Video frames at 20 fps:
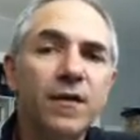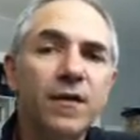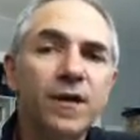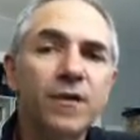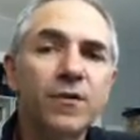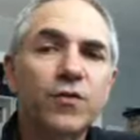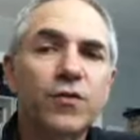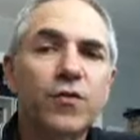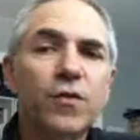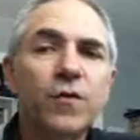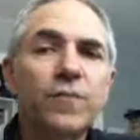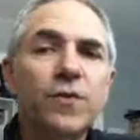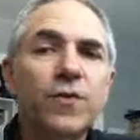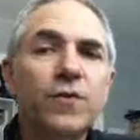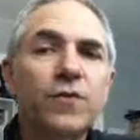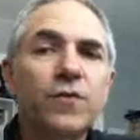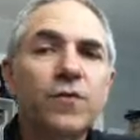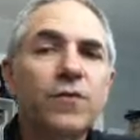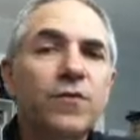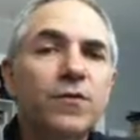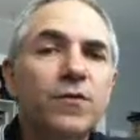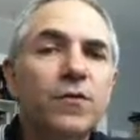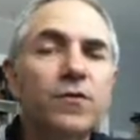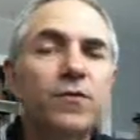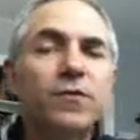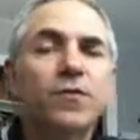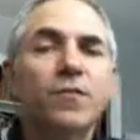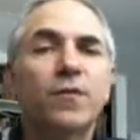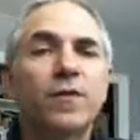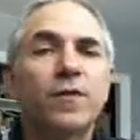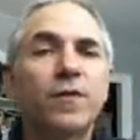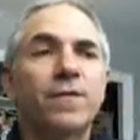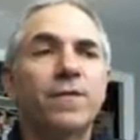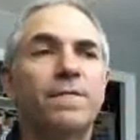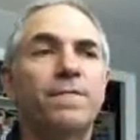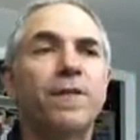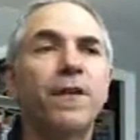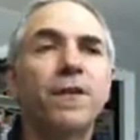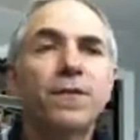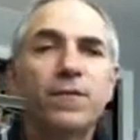contribute to the
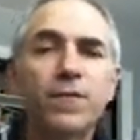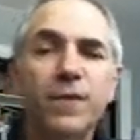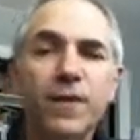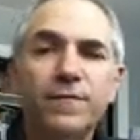field